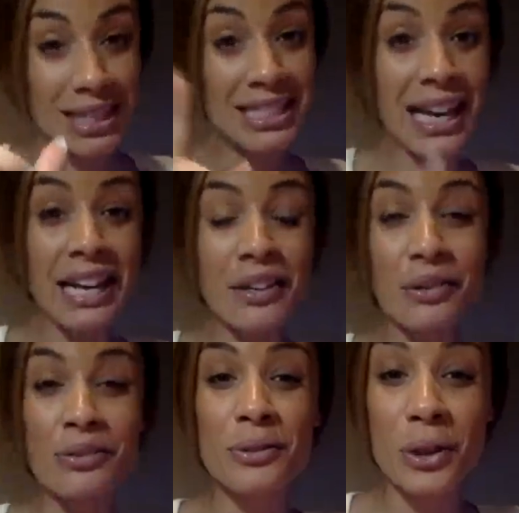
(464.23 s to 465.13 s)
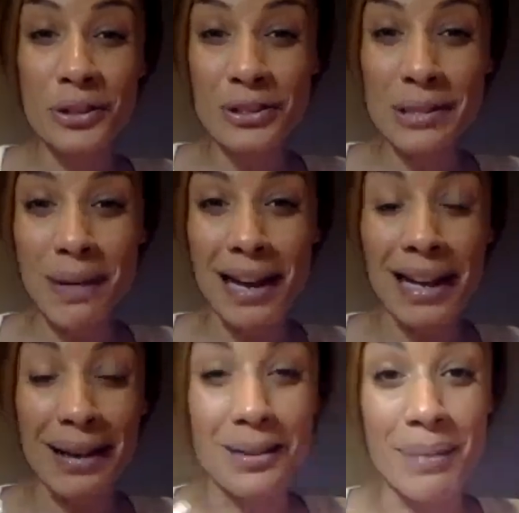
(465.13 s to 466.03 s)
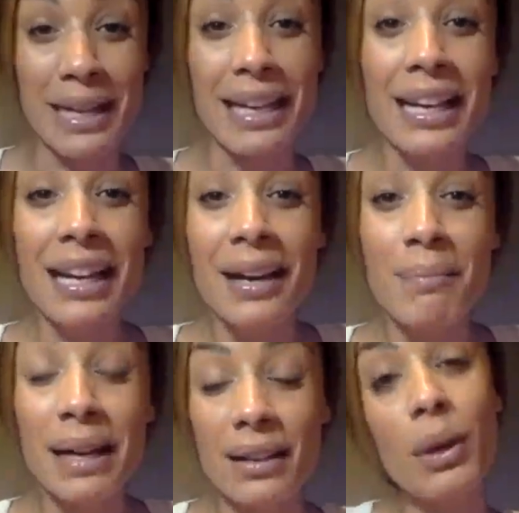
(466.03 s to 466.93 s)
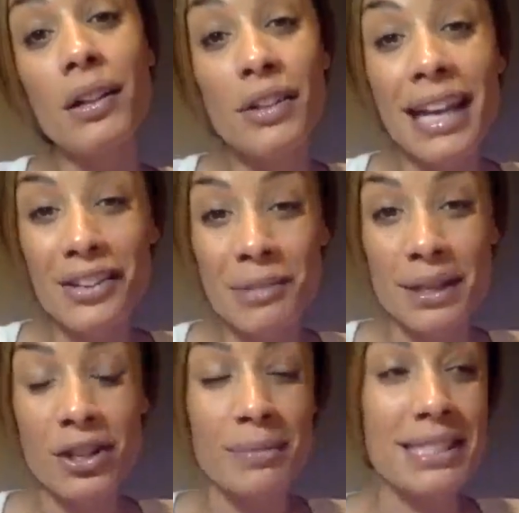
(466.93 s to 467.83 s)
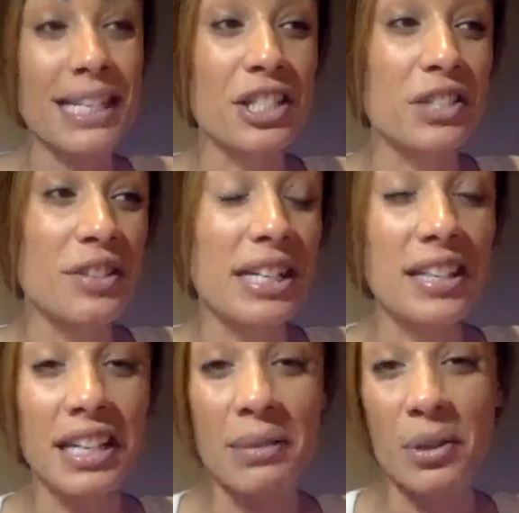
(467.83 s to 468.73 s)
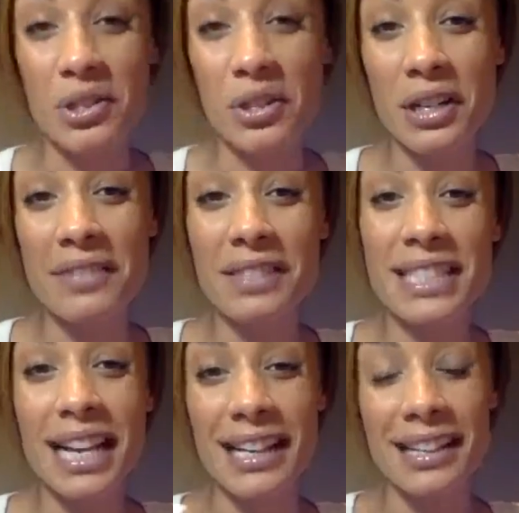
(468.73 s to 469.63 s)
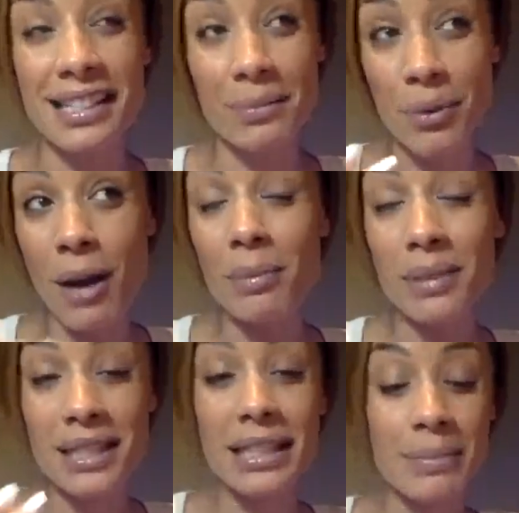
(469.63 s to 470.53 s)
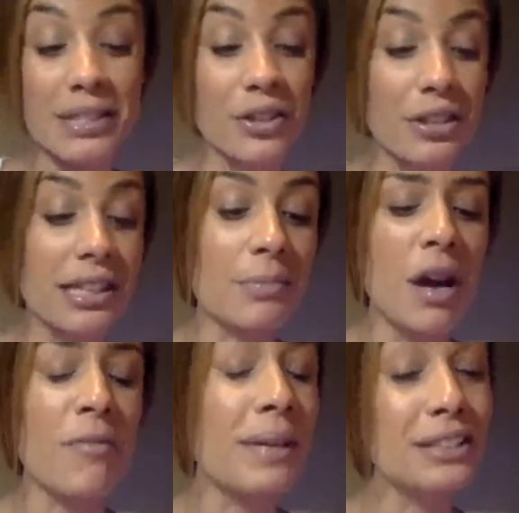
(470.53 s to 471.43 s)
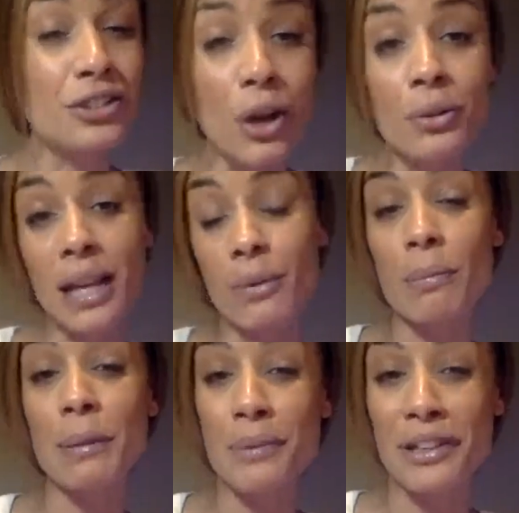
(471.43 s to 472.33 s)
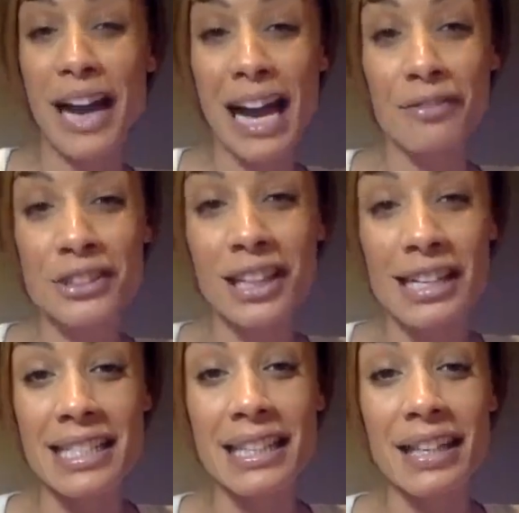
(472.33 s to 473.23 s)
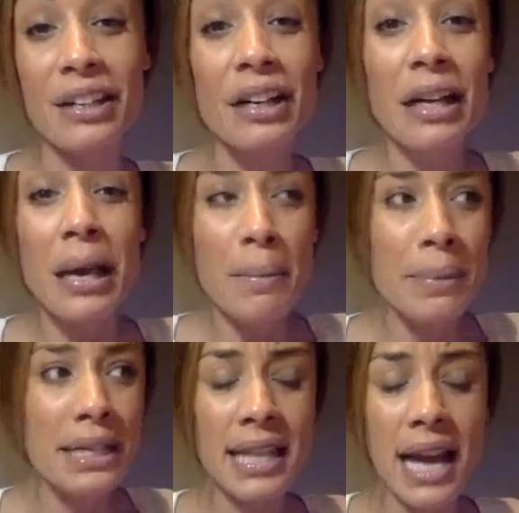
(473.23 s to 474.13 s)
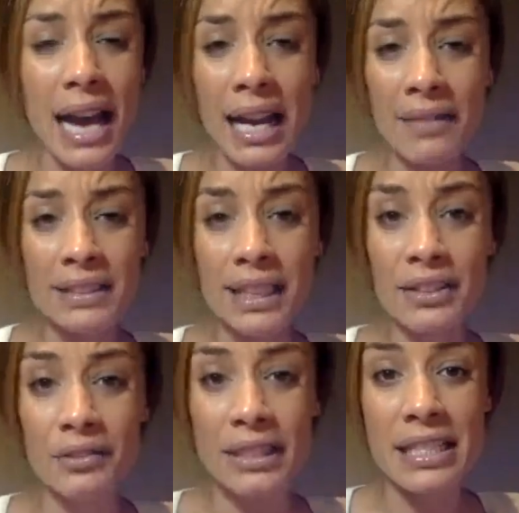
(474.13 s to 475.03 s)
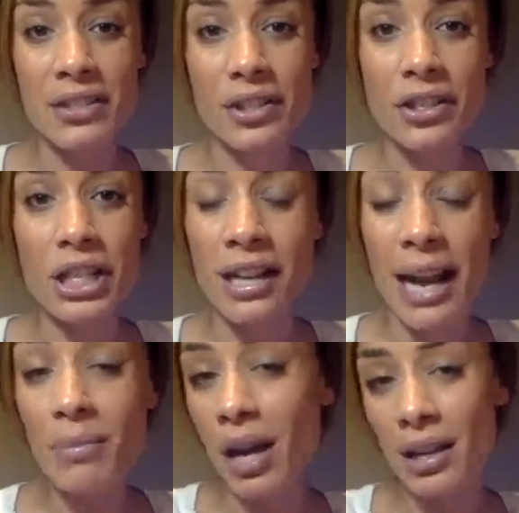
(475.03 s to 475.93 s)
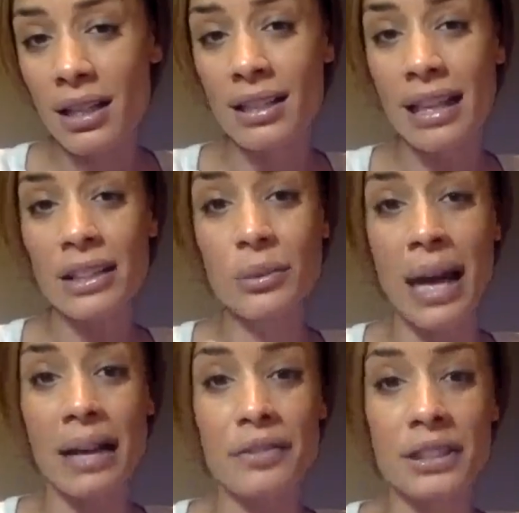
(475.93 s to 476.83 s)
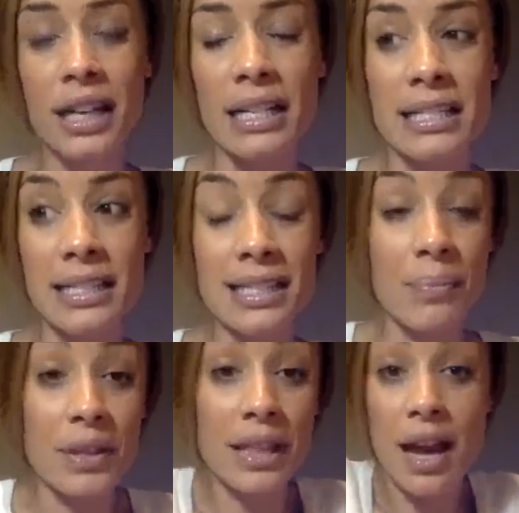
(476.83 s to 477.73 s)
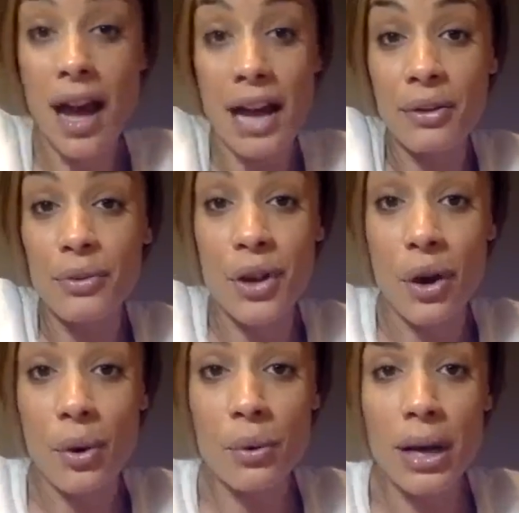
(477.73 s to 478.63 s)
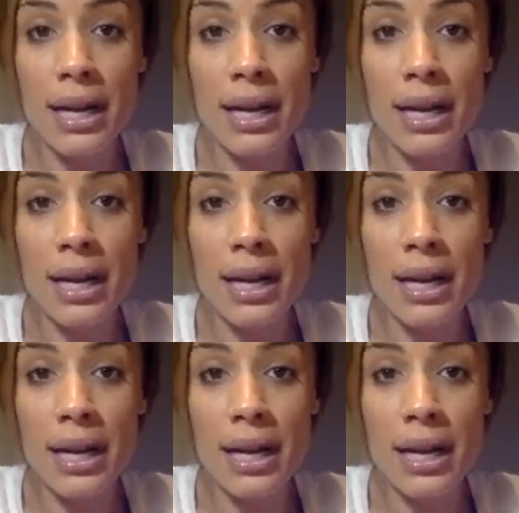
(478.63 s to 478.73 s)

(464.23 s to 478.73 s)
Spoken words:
A side note, don't use my well, I can't use my comment sections for anything anymore, so I don't have to say it because I'm probably going to be turning them off. But I don't like when people are advertising there, because I haven't done the research, and I'm not going to let you advertise like something that I don't know.